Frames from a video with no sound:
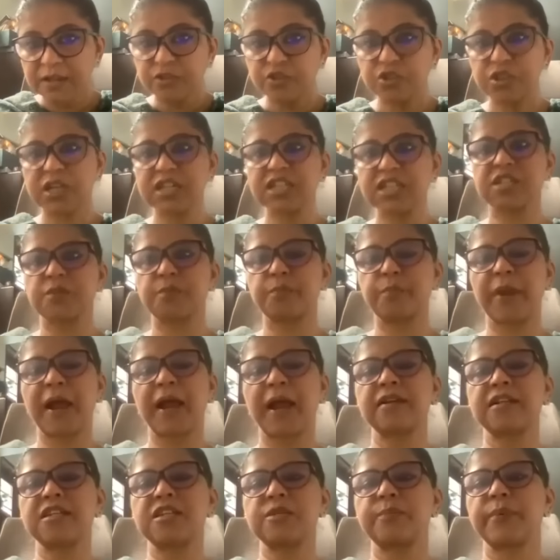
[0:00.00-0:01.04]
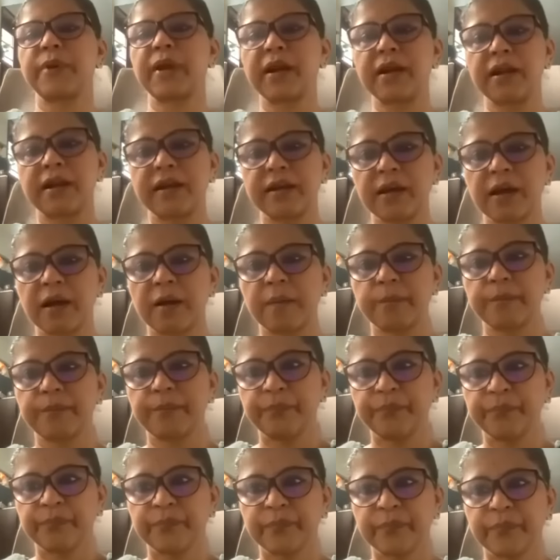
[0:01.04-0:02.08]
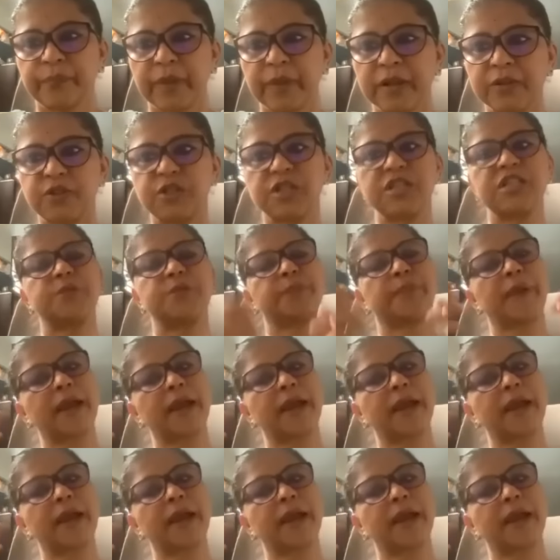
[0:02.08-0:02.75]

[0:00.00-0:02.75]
just practice pranayama, just